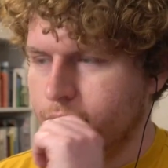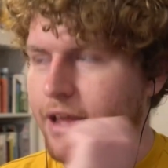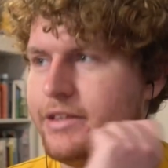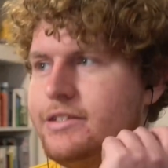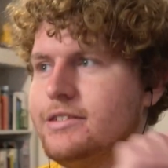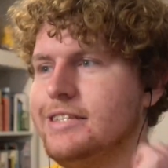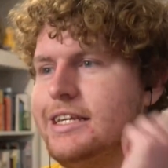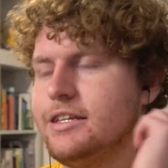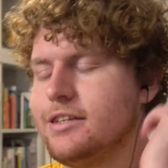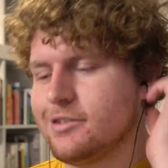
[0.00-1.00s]
And
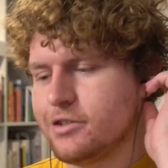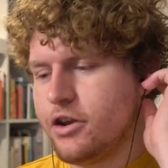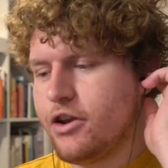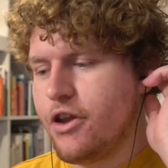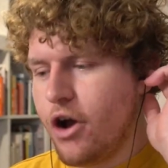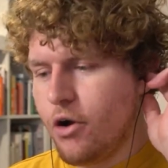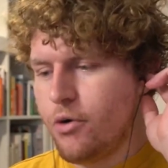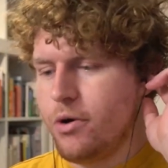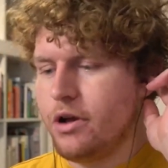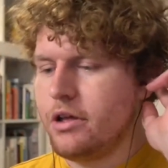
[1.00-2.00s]
Zeke doesn't
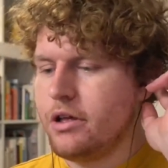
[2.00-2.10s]
know